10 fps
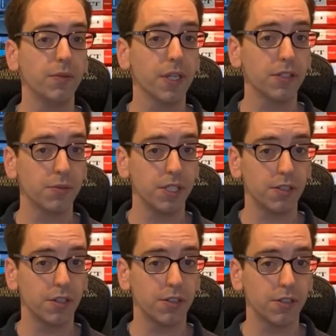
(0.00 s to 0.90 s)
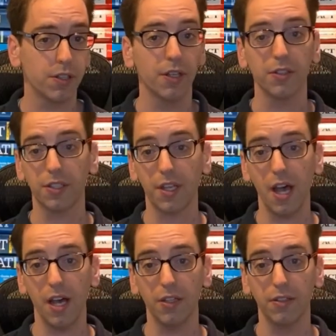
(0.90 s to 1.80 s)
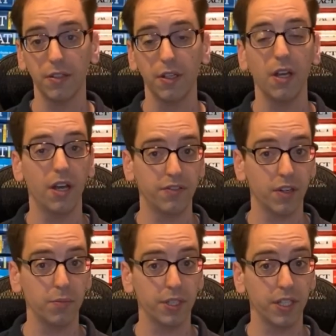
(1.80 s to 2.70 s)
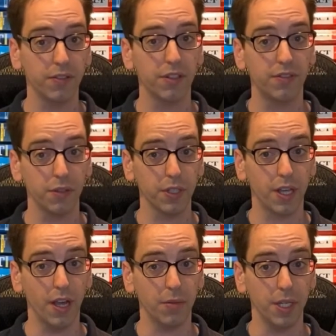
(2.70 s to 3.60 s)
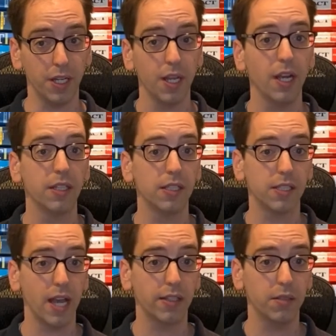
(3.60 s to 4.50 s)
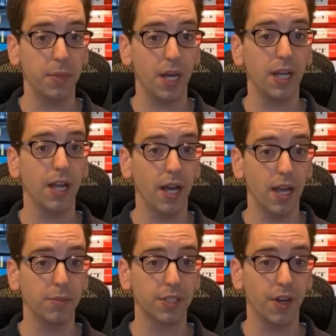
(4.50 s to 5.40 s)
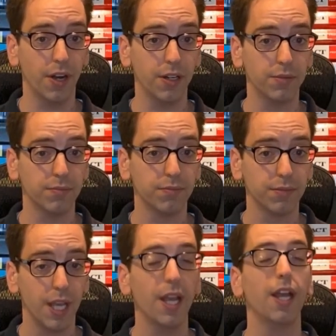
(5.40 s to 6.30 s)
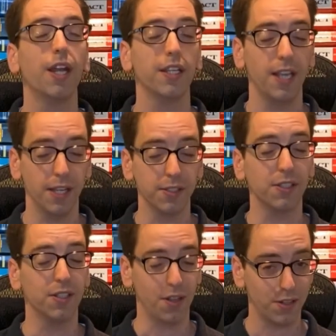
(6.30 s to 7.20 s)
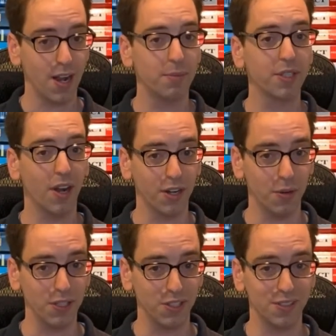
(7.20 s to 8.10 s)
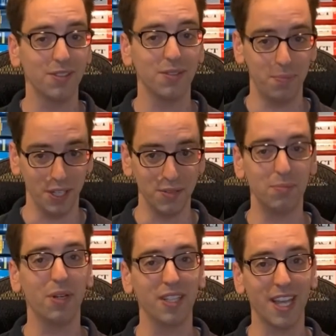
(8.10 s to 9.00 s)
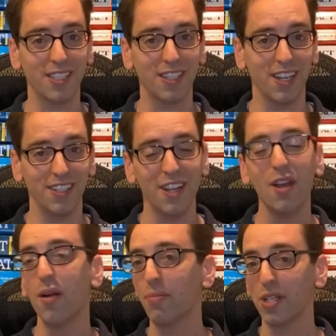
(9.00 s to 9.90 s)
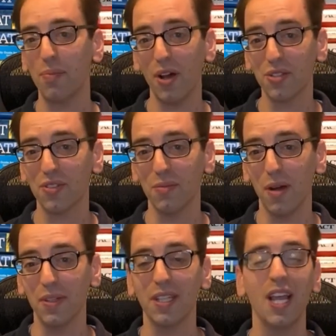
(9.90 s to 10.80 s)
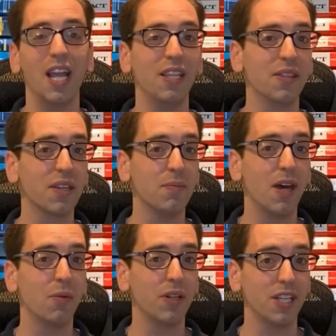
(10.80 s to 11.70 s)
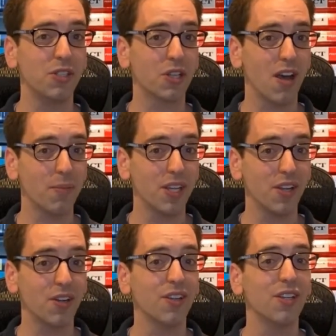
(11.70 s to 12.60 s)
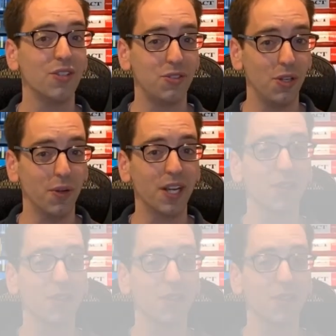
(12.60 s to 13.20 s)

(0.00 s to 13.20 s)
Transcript: his research, Scott, a firm believer in fuel economy, decided to buy a hybrid car. Yes, it's another hybrid car question, but putting that aside, press pause for a moment and think about what each comma here is doing.